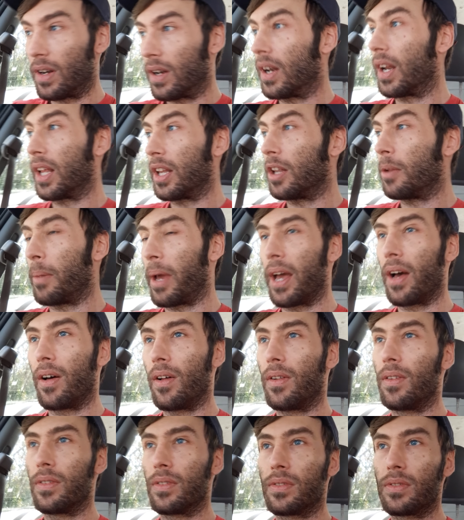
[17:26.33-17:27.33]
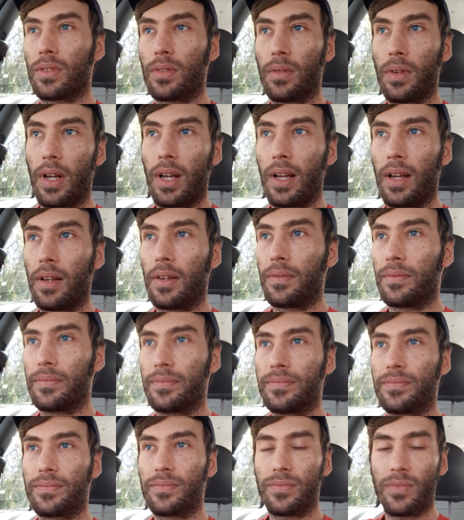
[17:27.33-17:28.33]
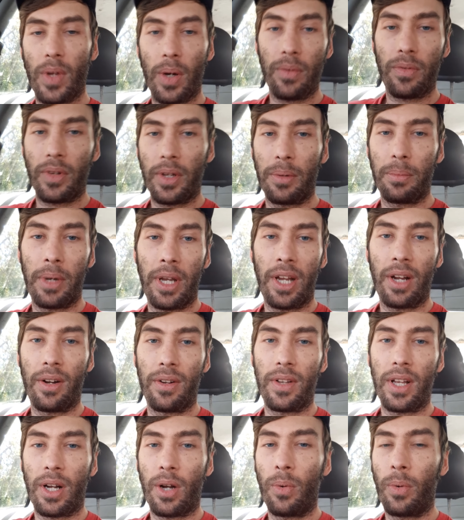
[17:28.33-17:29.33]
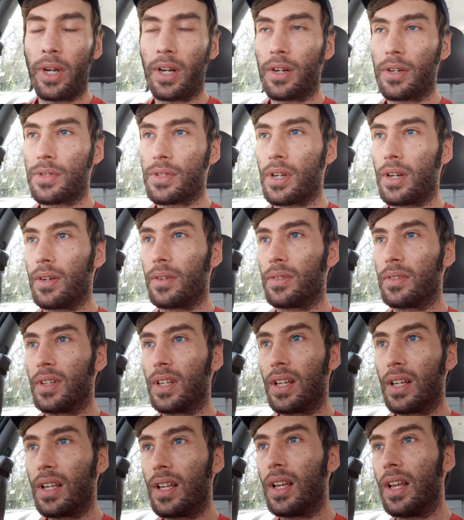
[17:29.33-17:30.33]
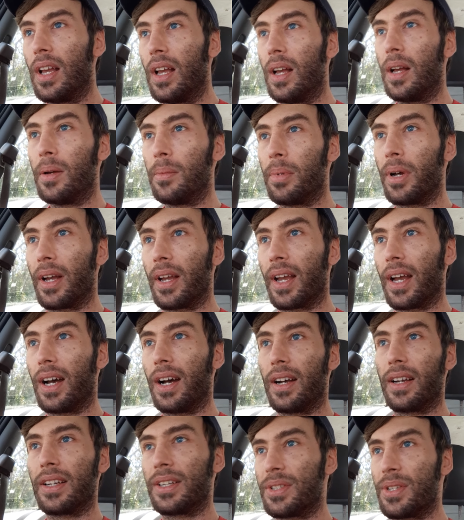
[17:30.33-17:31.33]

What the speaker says: in the mail. Uh, Hopefully it'll be here in like a week or so. But yeah,